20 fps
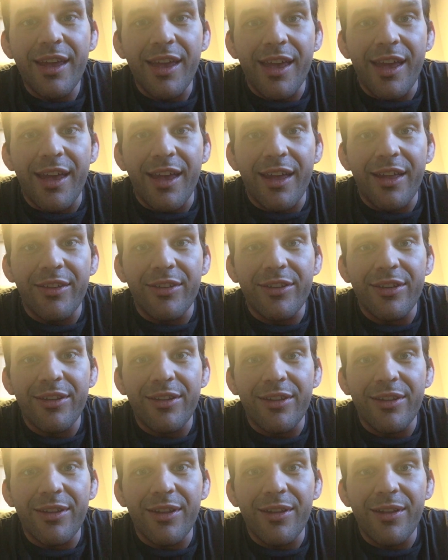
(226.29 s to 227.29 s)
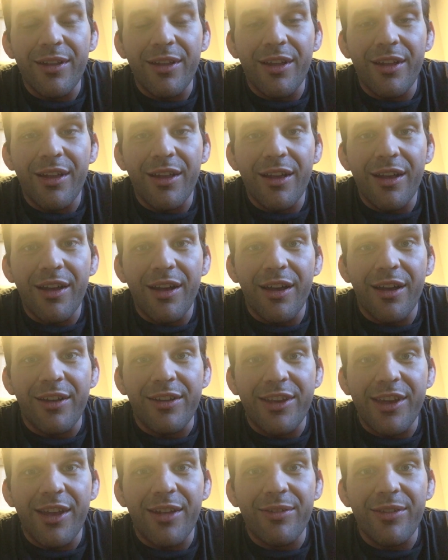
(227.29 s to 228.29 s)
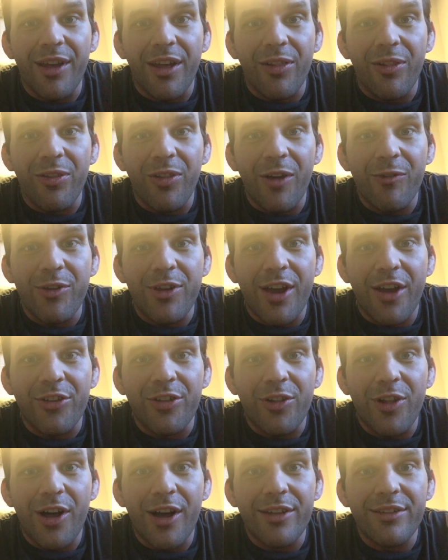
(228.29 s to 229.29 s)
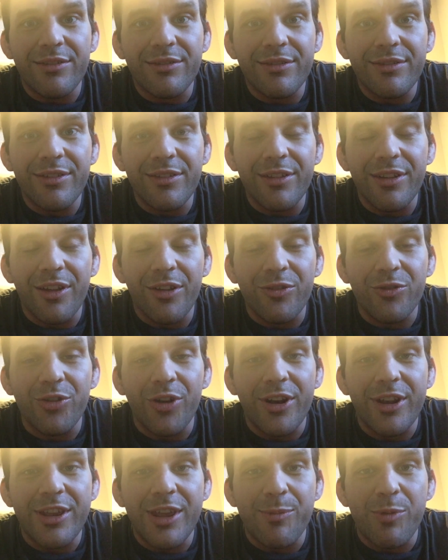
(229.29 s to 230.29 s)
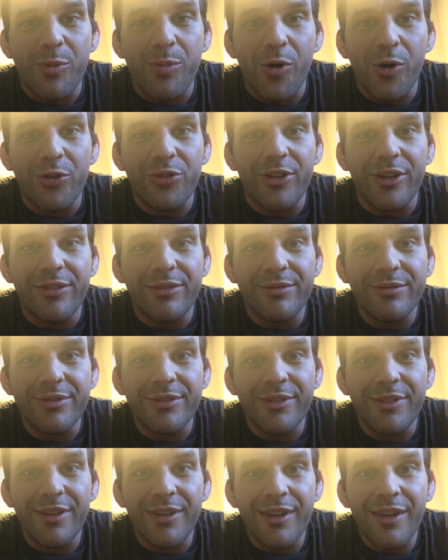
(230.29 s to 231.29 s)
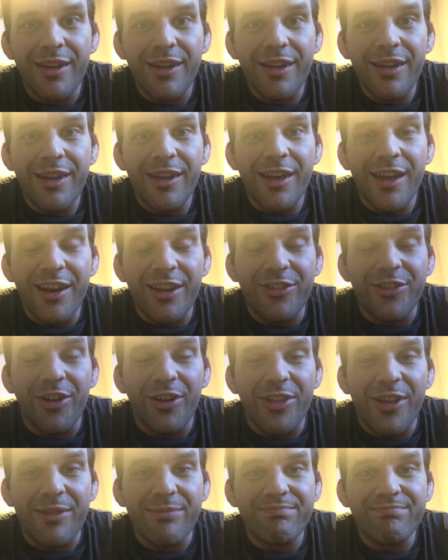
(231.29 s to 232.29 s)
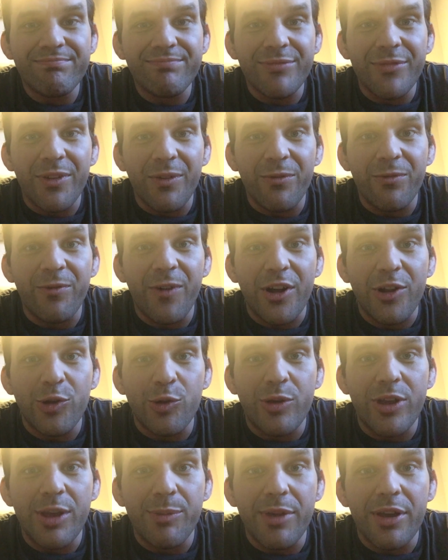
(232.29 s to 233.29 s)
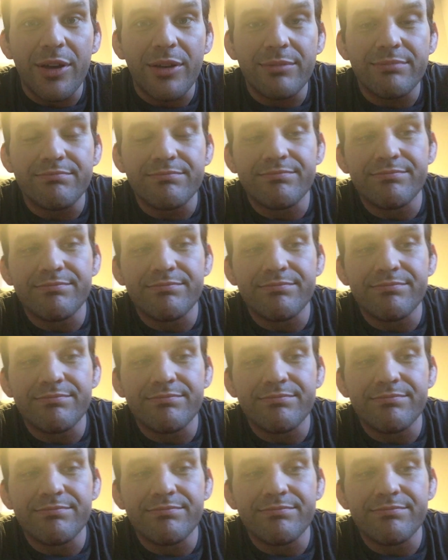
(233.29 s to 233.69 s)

And again, I love you guys a lot. I'll try to keep you posted. Until then, fuck leukemia.